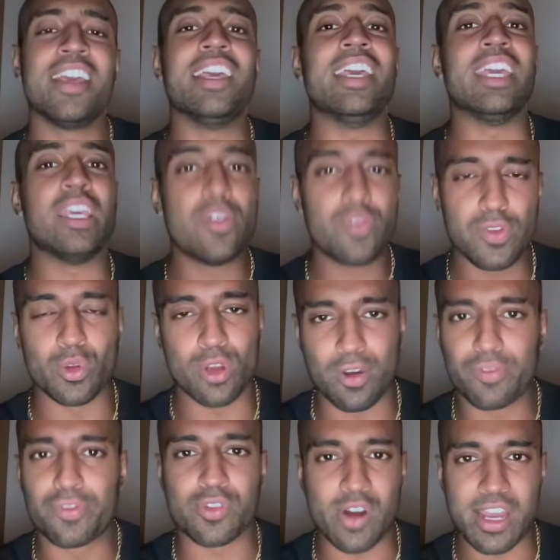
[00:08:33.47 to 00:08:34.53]
if you're not
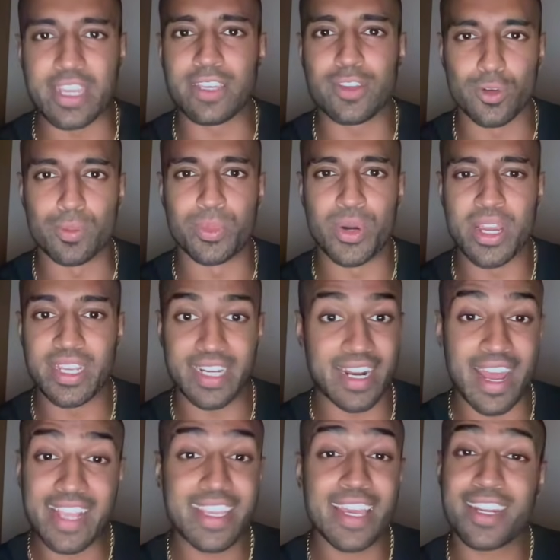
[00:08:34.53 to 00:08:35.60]
frying your brain. And
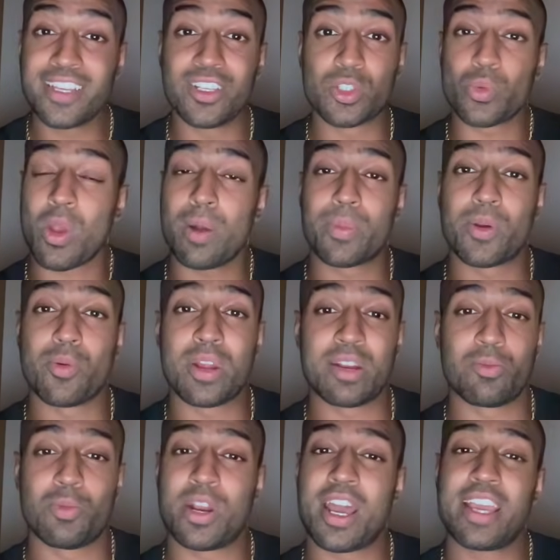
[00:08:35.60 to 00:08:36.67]
I get it as well, bro.
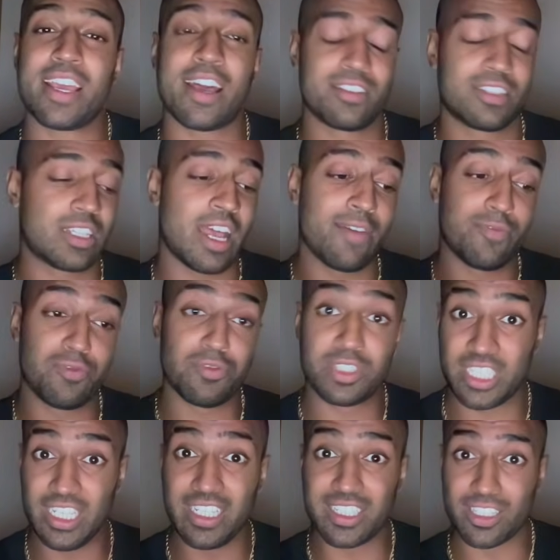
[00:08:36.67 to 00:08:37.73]
When I have
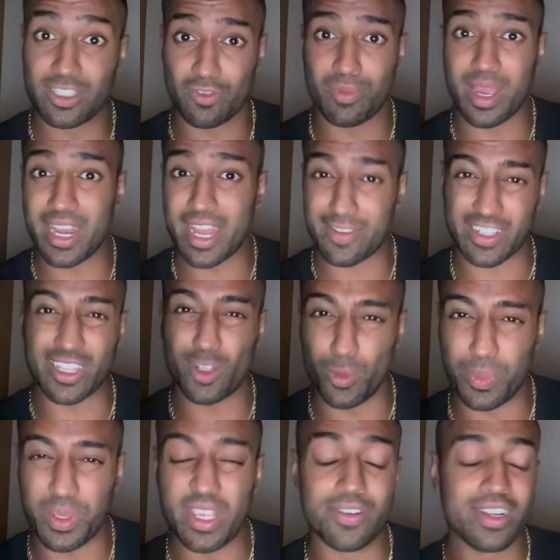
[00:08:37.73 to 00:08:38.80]
seasons of my life, like little
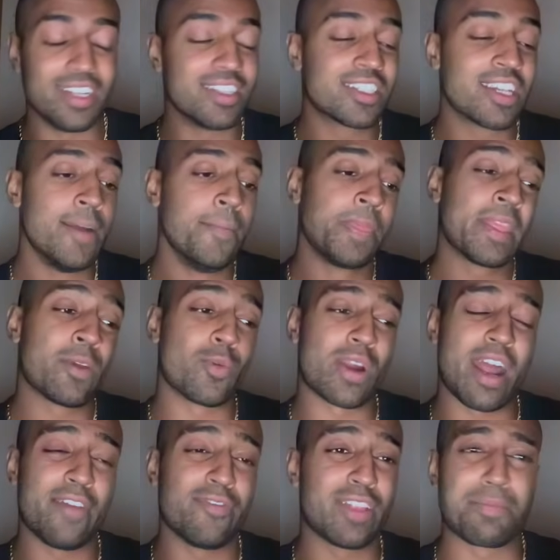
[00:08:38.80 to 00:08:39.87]
periods where
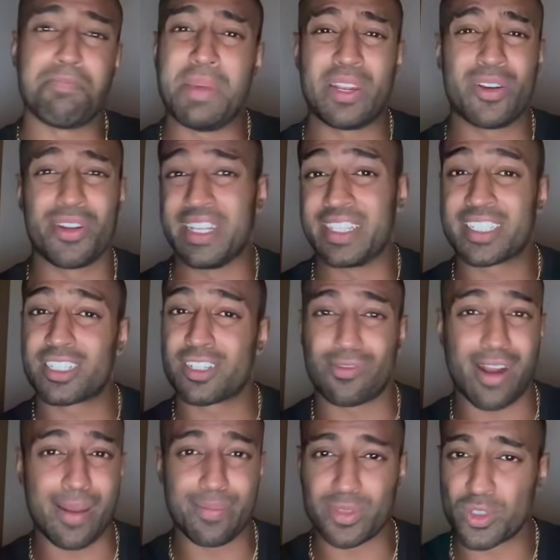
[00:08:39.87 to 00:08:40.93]
I've like been on
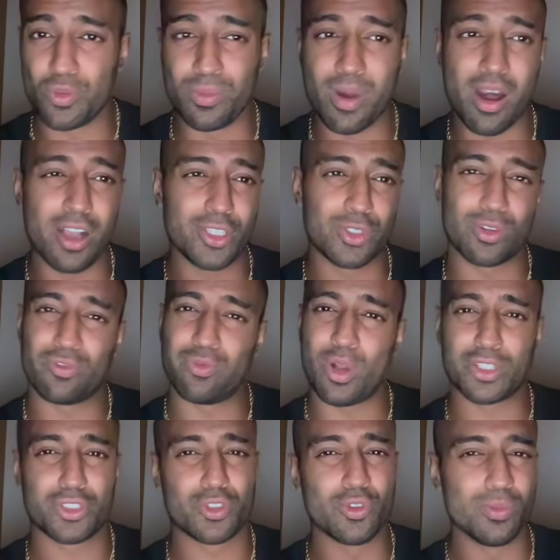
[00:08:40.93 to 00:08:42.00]
Instagram too much, or I've
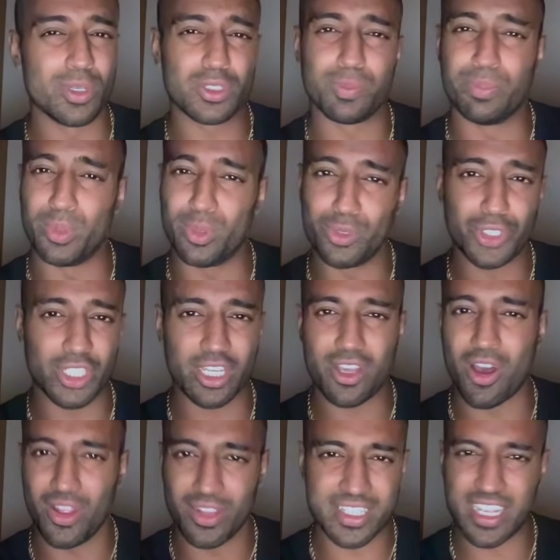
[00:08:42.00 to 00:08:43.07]
watched too much bullshit
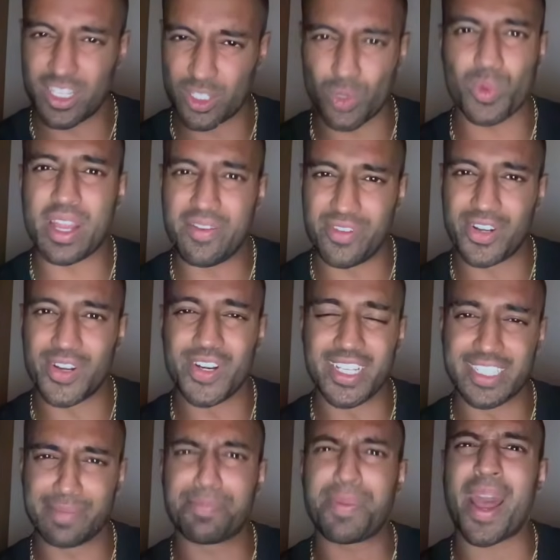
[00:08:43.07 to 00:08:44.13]
content, or whatever it
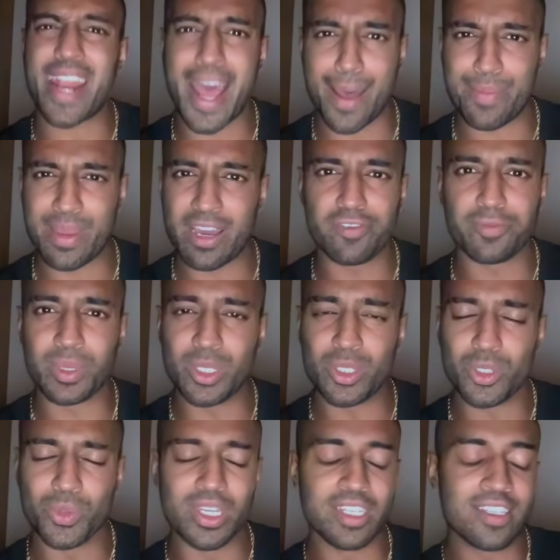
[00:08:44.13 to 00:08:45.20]
is, a bad habit I've been
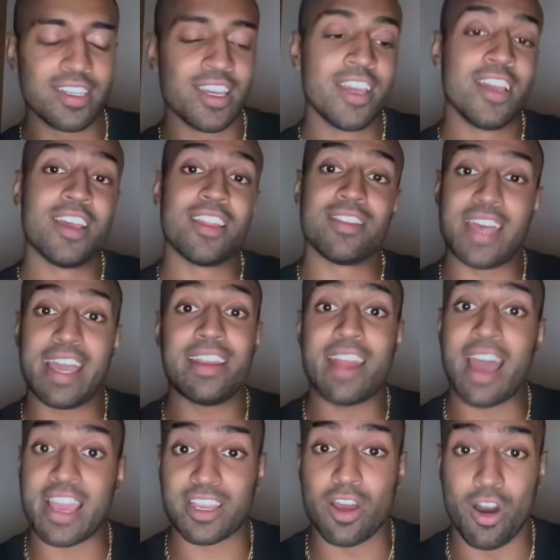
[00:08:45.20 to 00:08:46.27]
doing, then
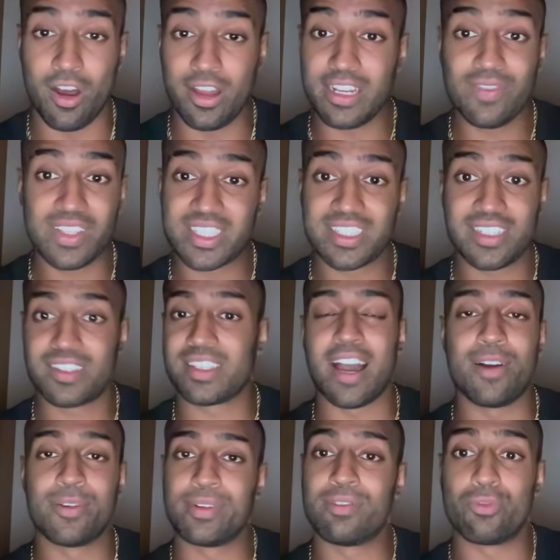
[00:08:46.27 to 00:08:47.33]
I can't even sit
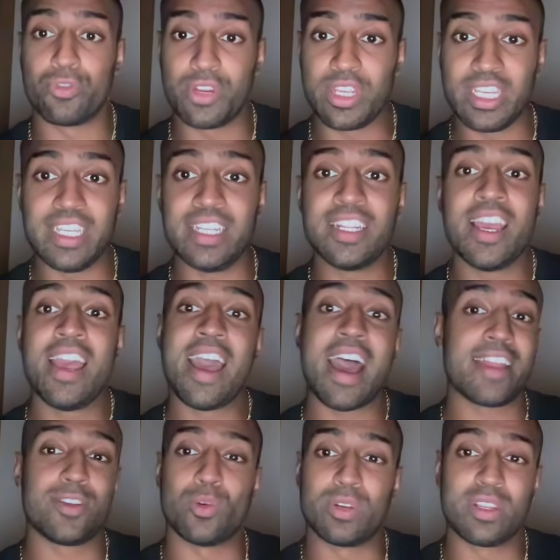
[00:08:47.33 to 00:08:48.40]
down and read.
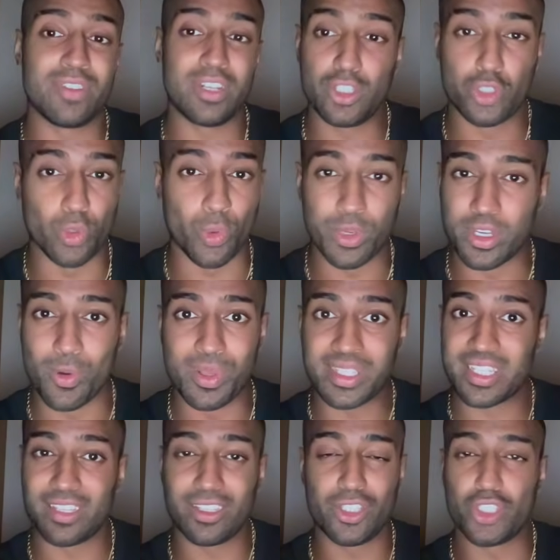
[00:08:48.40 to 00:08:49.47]
I don't even enjoy going
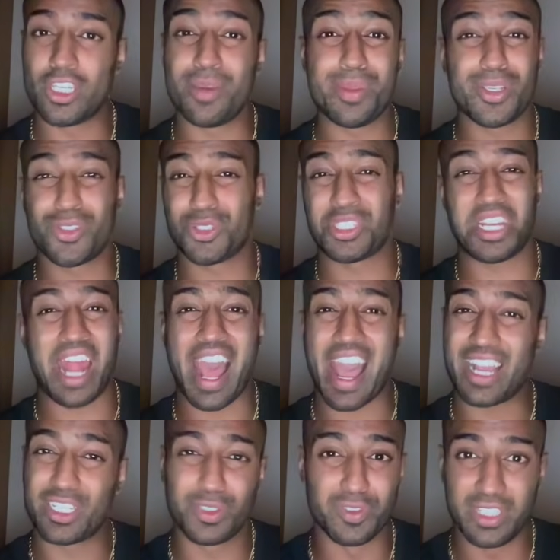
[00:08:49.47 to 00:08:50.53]
to the gym. It's just an
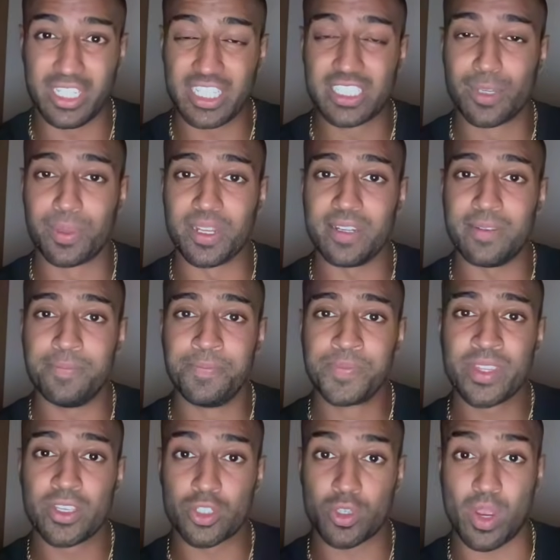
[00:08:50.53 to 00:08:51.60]
act of discipline.
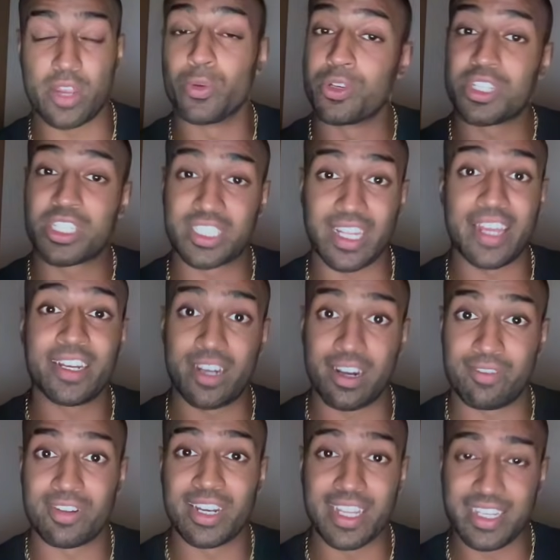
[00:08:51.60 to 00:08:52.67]
So I understand and I
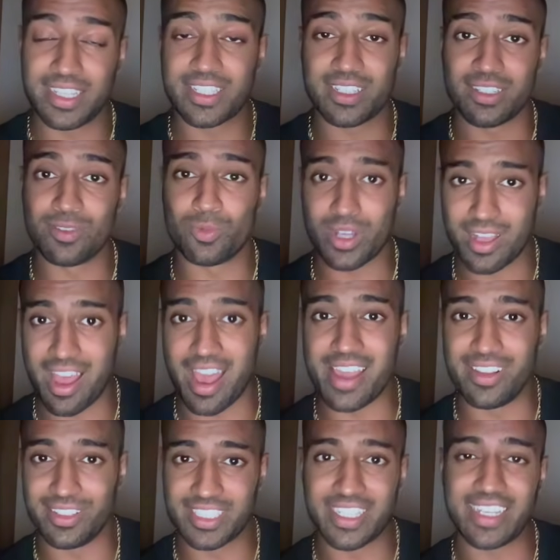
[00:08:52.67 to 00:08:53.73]
relate to what
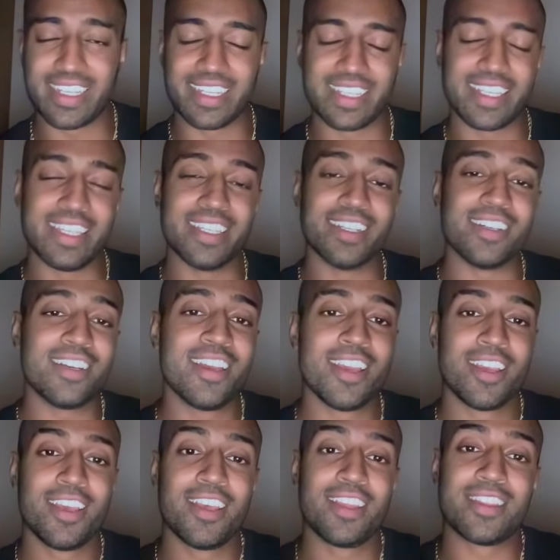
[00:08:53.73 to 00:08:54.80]
Kyle's saying here,
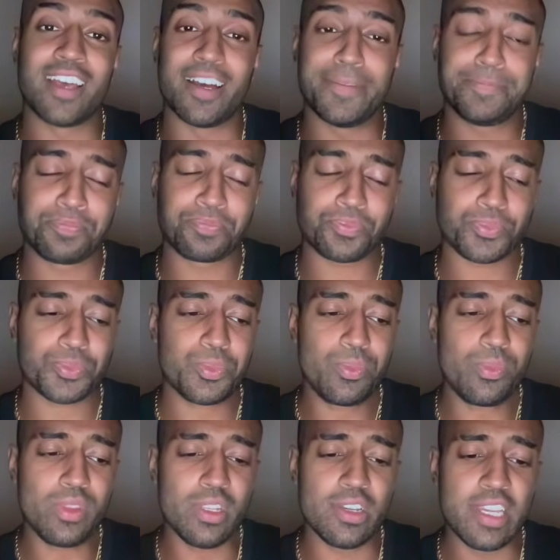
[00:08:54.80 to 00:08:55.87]
that
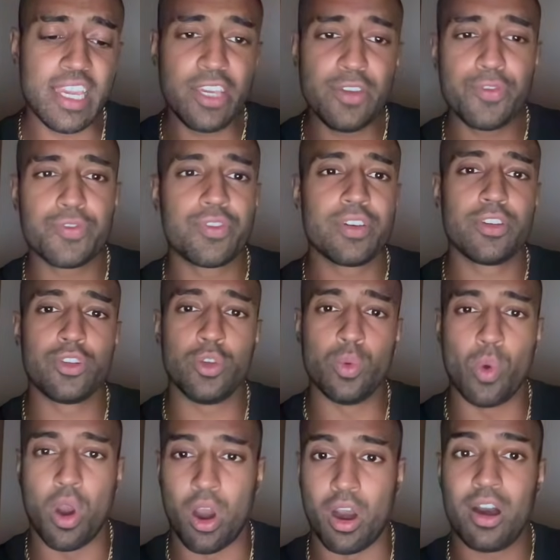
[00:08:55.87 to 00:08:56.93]
if you
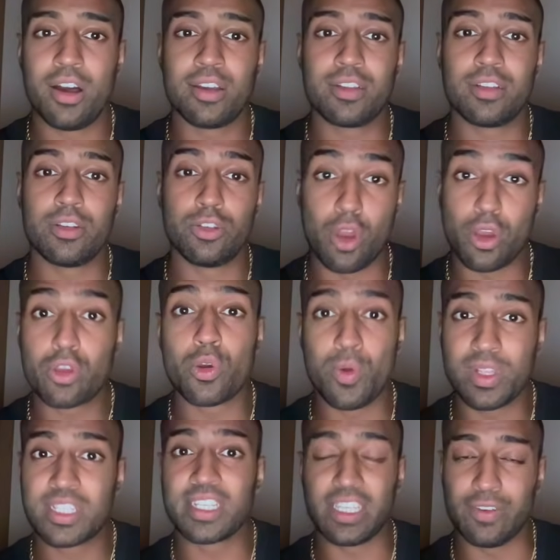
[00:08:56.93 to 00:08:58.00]
are not going
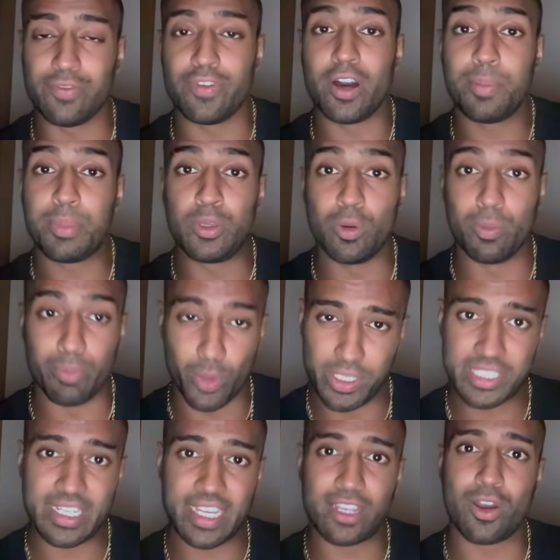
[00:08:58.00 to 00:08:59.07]
to give up your boy
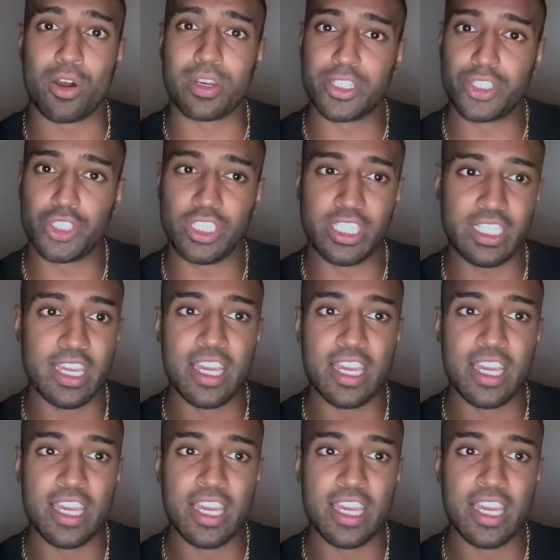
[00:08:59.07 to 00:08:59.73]
psychology,